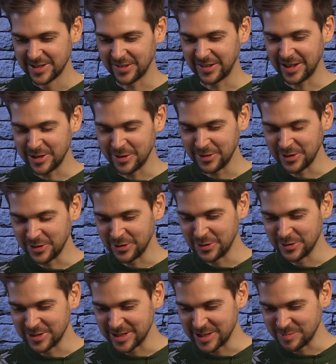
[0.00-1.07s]
So I like you're
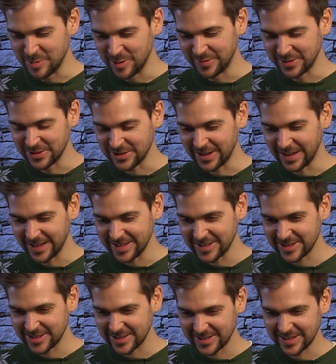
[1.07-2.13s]
using these movement
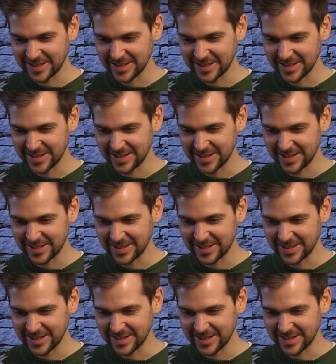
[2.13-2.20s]
trays.